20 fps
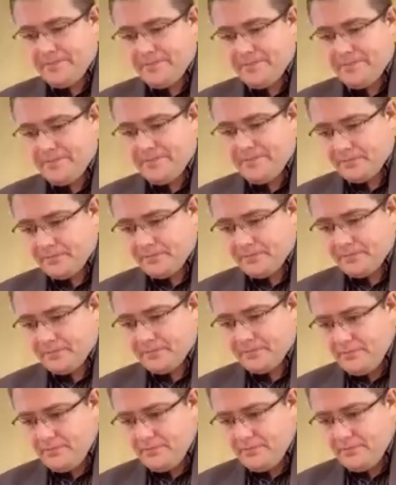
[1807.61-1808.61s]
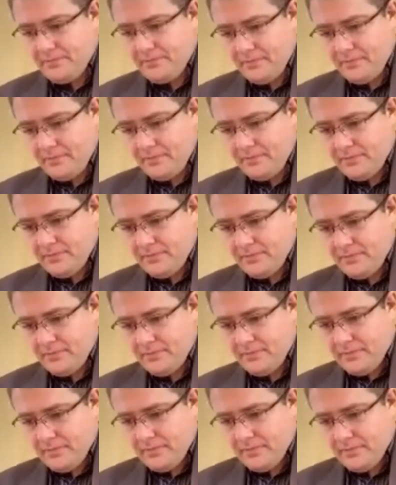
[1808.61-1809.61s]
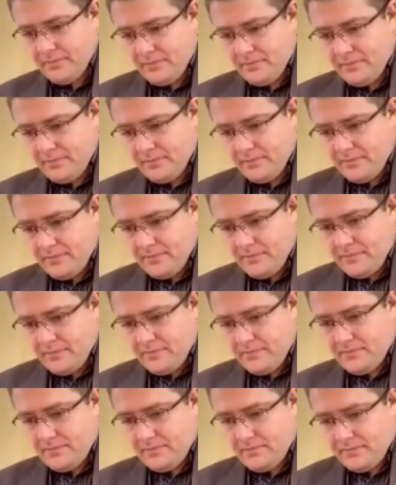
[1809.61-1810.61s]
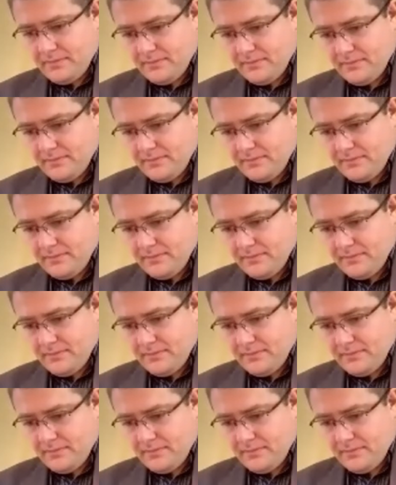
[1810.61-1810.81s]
Nobody speaks.